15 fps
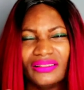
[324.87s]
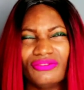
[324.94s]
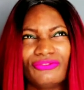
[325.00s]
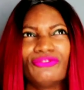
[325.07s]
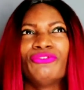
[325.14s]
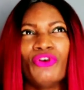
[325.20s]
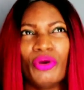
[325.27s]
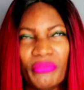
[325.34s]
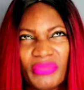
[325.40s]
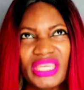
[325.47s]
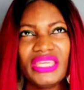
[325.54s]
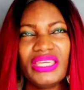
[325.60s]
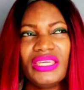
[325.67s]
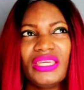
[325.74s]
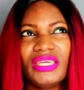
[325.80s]
For
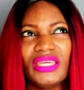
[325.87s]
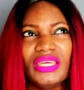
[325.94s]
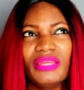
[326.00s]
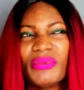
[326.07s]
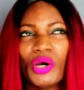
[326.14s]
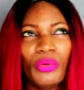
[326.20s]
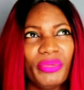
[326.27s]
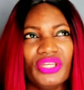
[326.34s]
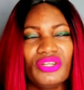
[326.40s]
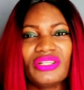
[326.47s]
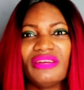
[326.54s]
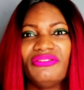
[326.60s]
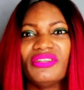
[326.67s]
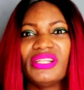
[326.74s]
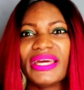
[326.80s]
me, in my
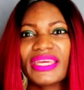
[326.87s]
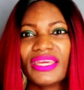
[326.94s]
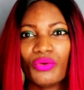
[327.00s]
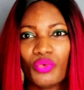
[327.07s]
opinion, I feel like